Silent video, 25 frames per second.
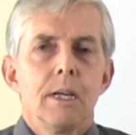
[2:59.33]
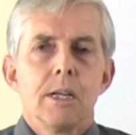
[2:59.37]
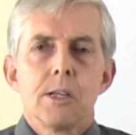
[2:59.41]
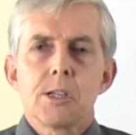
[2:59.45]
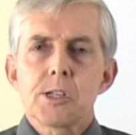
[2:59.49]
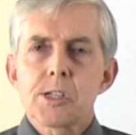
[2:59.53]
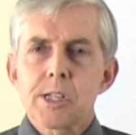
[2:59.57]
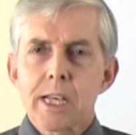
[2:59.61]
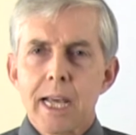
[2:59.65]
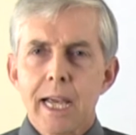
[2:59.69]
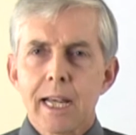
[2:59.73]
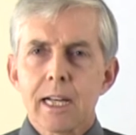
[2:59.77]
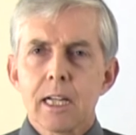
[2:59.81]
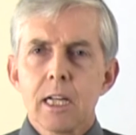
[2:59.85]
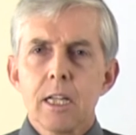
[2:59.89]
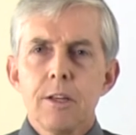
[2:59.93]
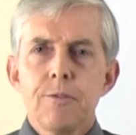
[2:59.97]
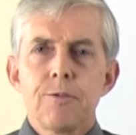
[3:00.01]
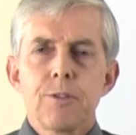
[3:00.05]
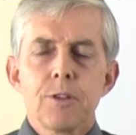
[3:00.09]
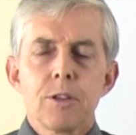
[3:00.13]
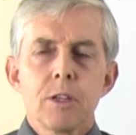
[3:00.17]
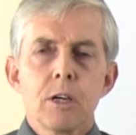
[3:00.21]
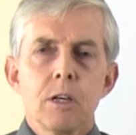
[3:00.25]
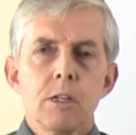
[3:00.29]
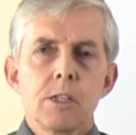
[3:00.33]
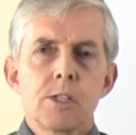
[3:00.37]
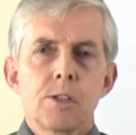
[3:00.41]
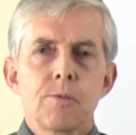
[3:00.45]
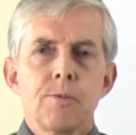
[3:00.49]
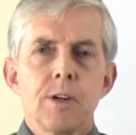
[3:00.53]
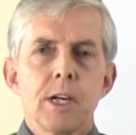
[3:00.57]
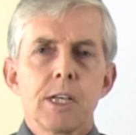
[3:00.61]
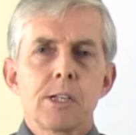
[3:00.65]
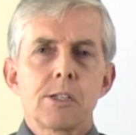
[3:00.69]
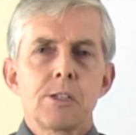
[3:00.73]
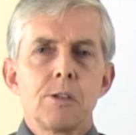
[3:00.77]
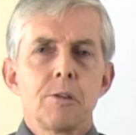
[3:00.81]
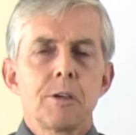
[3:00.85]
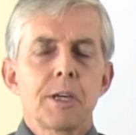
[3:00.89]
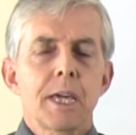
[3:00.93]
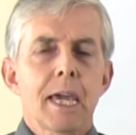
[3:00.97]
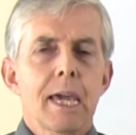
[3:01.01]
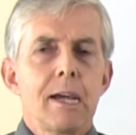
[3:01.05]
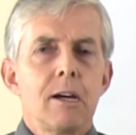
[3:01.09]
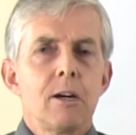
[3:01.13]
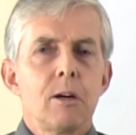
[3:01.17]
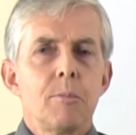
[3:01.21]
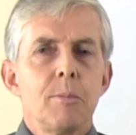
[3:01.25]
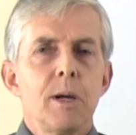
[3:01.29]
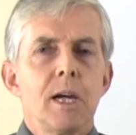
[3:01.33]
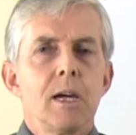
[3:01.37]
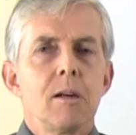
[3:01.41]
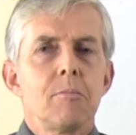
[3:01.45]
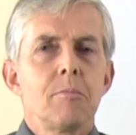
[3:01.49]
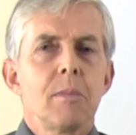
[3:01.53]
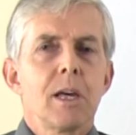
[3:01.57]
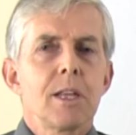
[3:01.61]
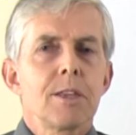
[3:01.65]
Sadly, for those of us who care about